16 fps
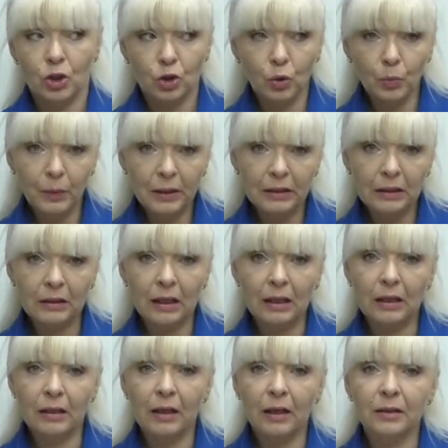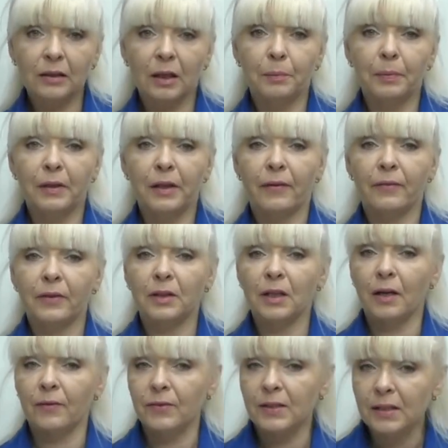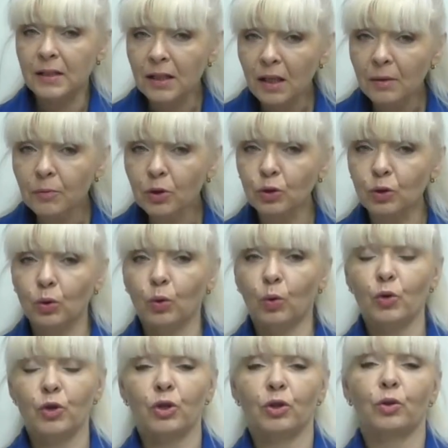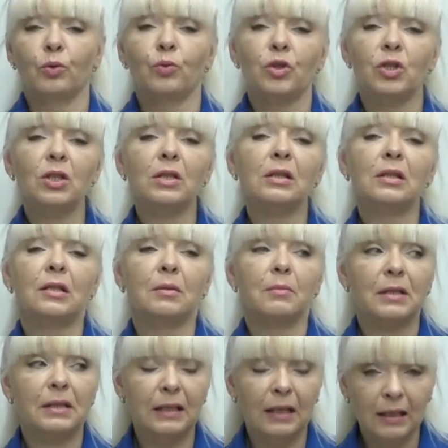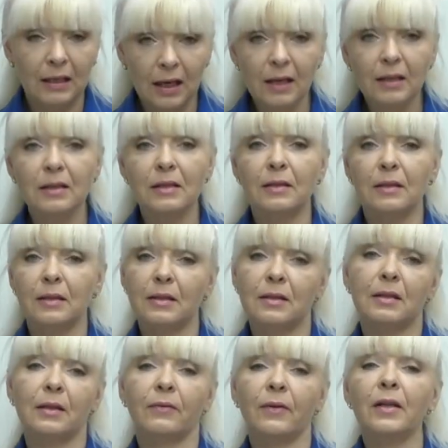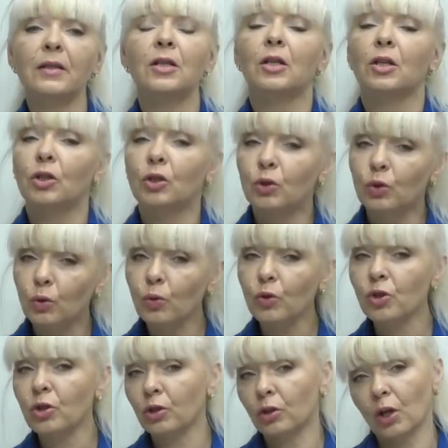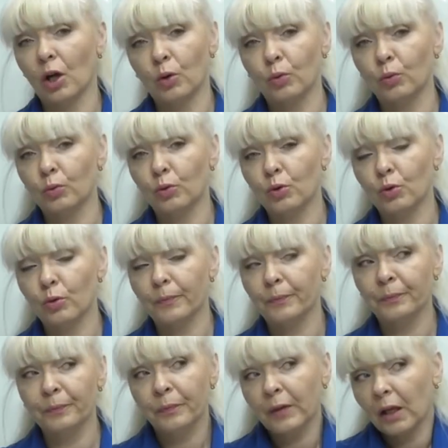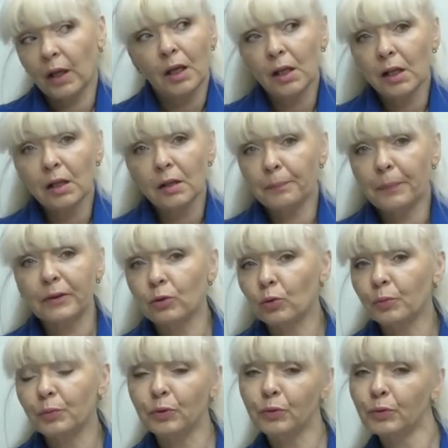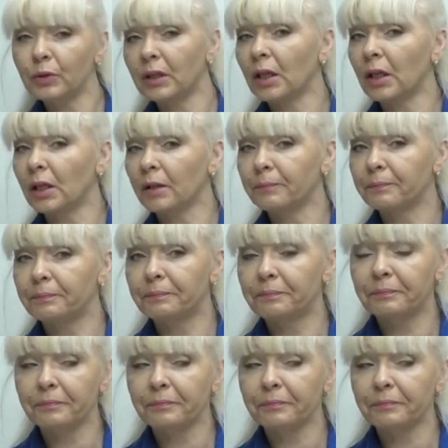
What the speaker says: I intentionally wanted to highlight that in this course. We will also review such a fashionable element in the design of